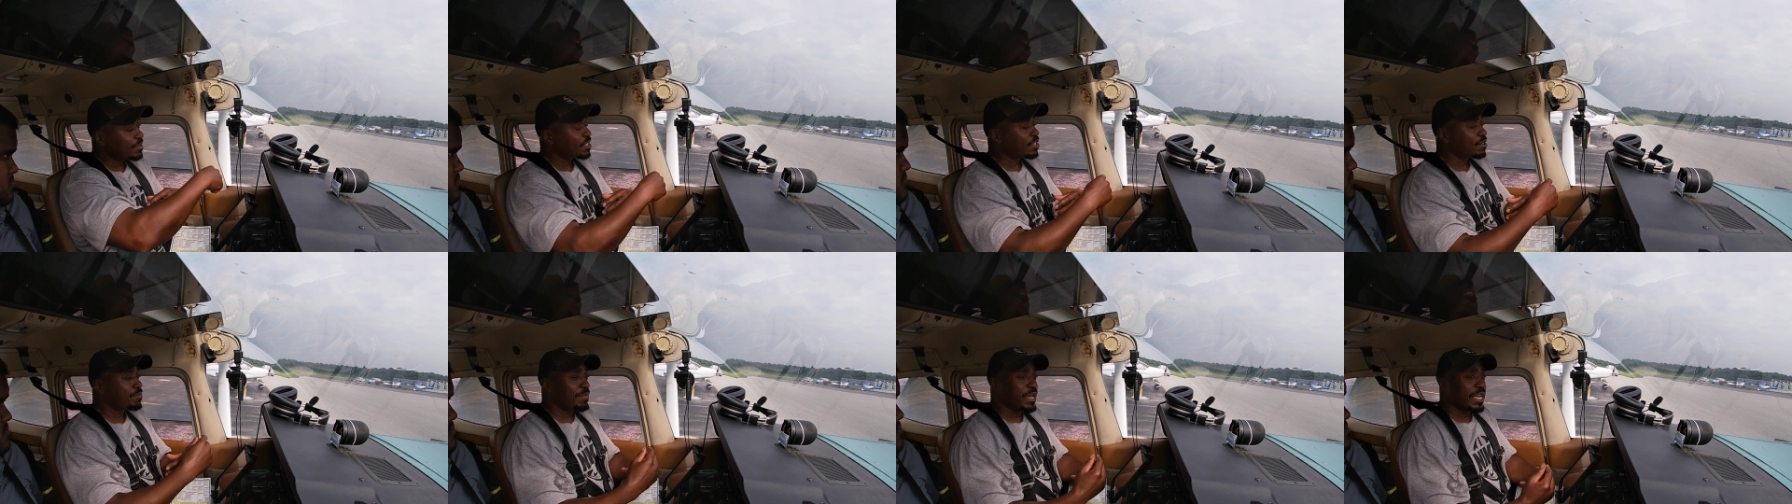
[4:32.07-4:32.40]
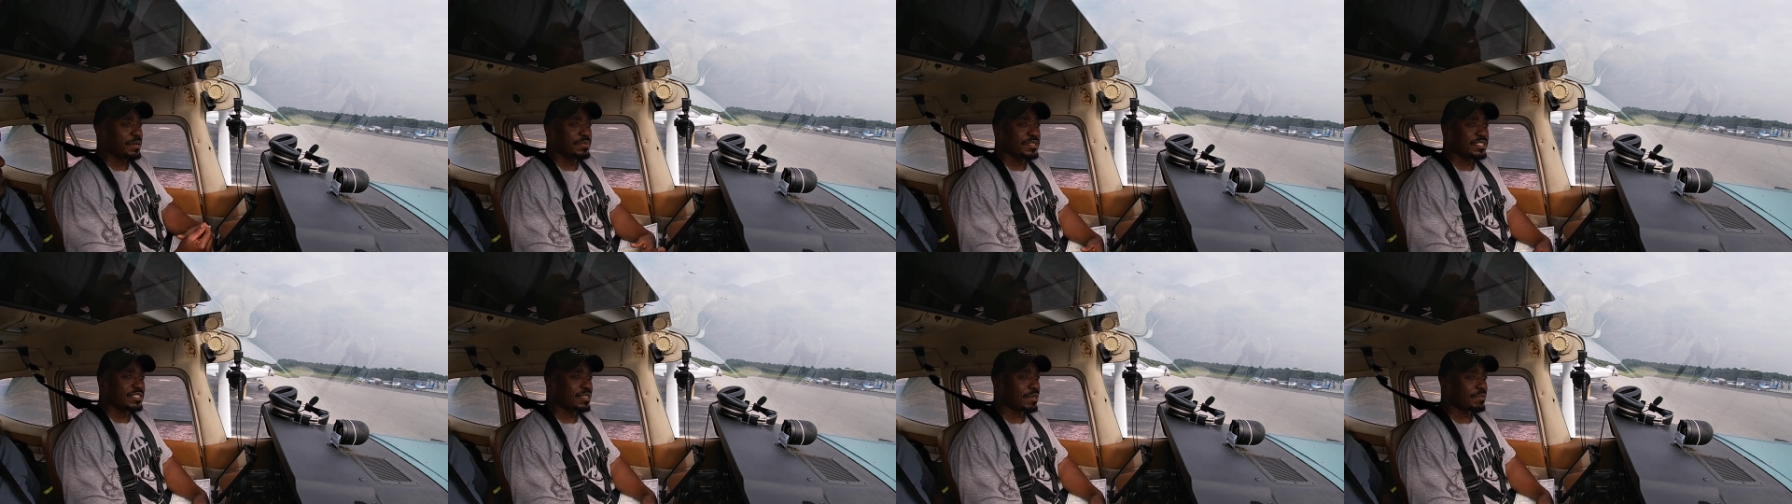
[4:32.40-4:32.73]
There
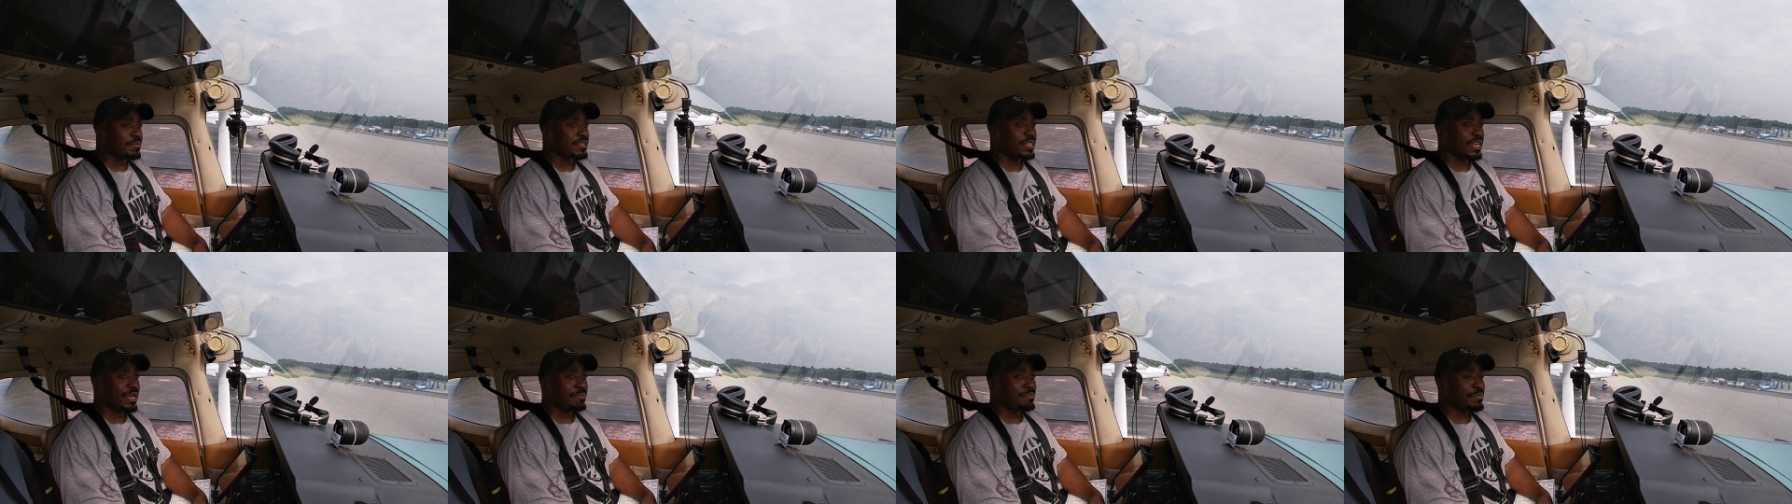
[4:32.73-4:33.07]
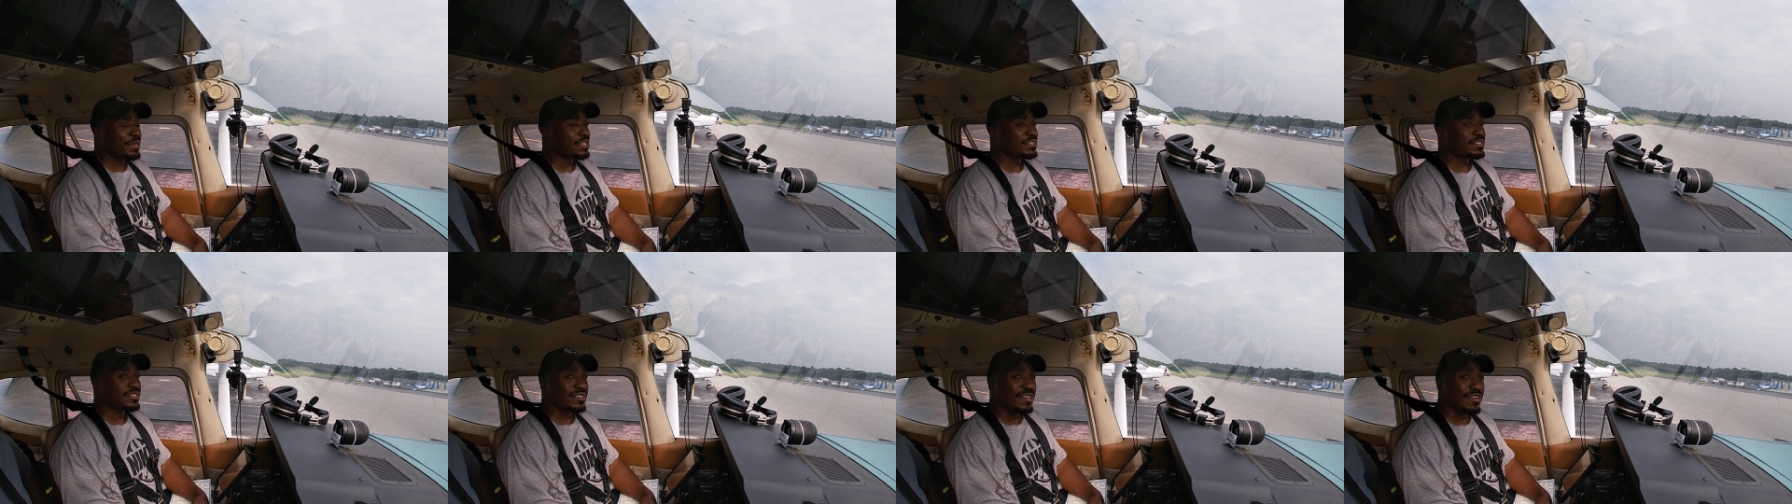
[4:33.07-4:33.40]
may be something I
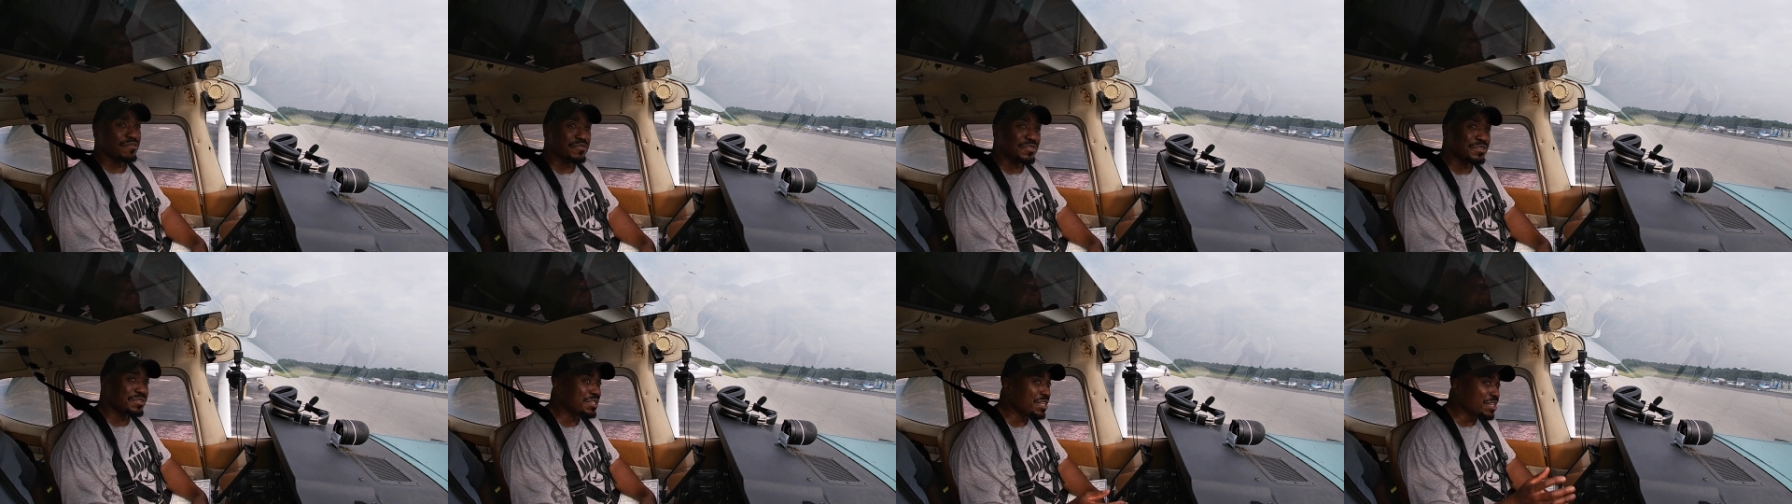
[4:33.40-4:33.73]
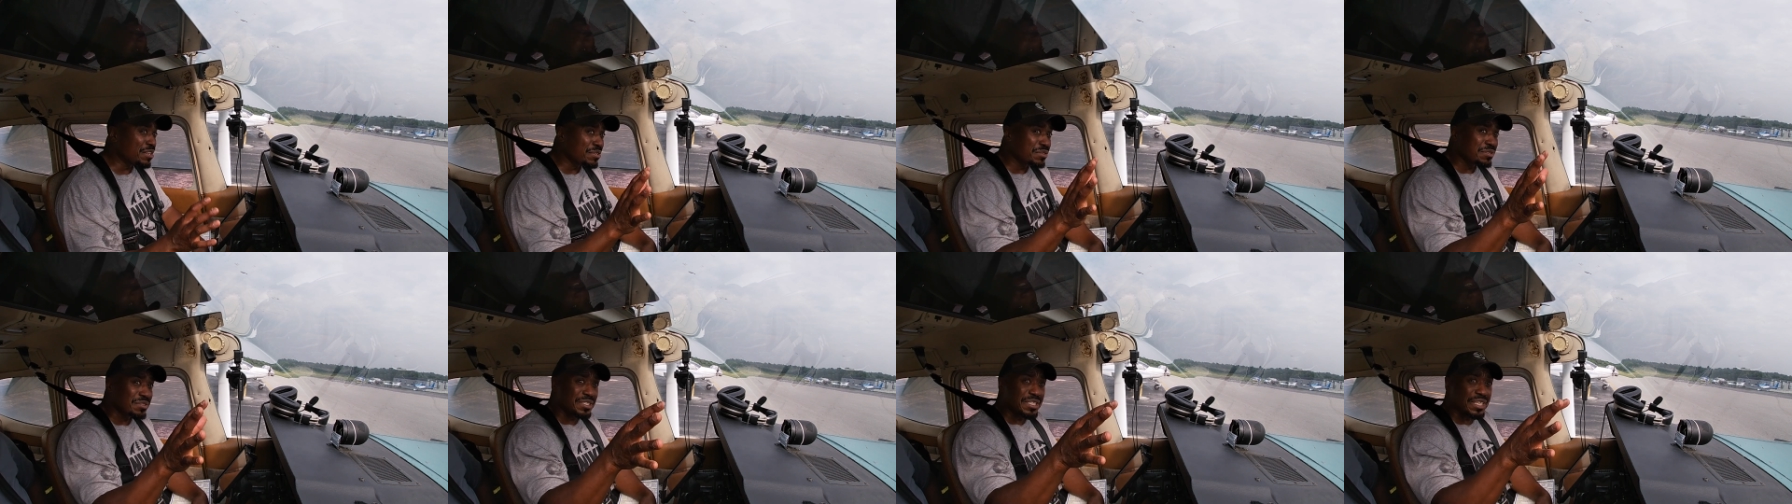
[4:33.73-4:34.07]
missed. So if you
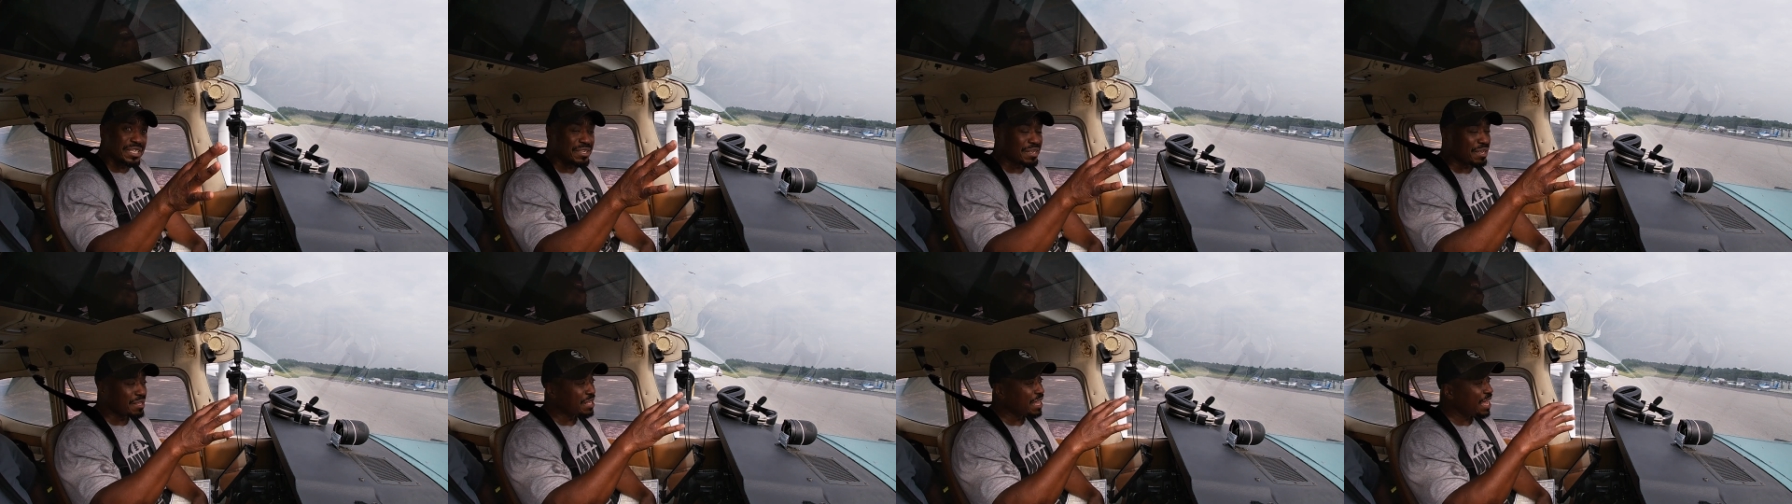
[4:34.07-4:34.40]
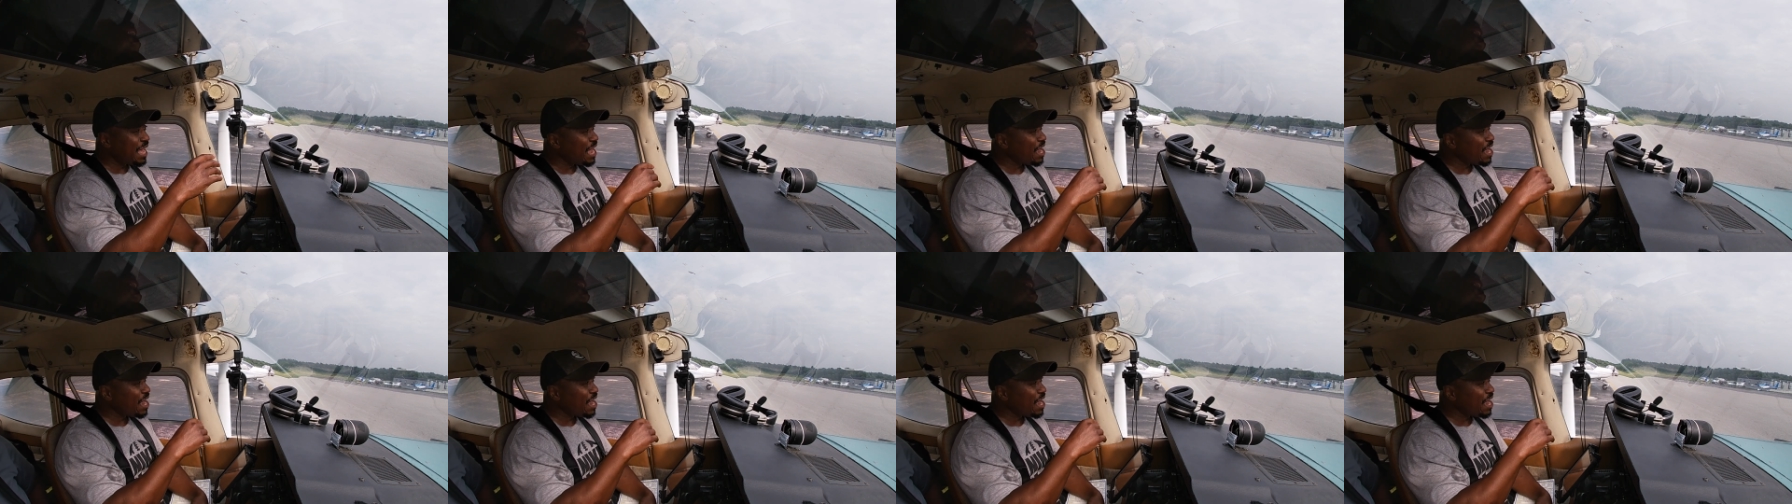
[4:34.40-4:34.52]
think you see another